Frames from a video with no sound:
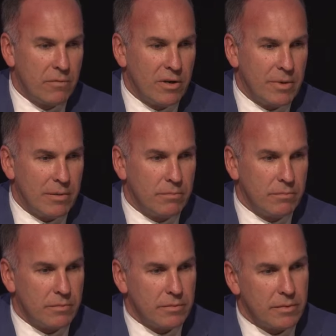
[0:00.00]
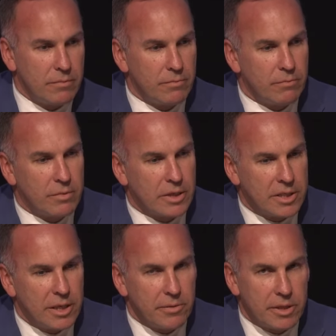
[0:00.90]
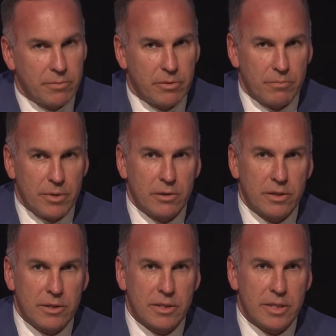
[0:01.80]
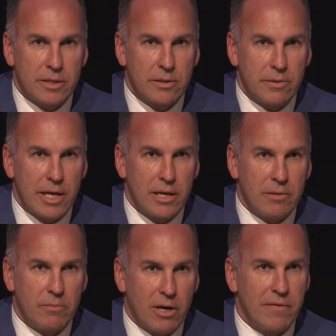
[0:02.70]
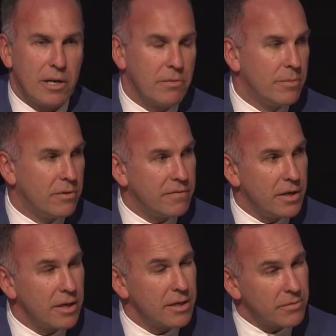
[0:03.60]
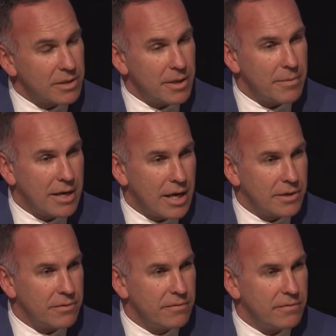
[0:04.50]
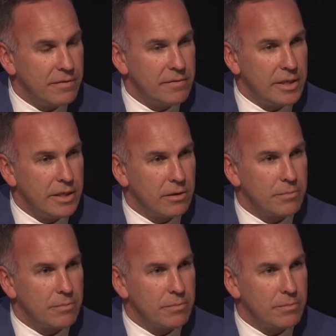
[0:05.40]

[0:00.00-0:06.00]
We've been continuing to put bolt-ons into our private equity portfolio. So we spent about $150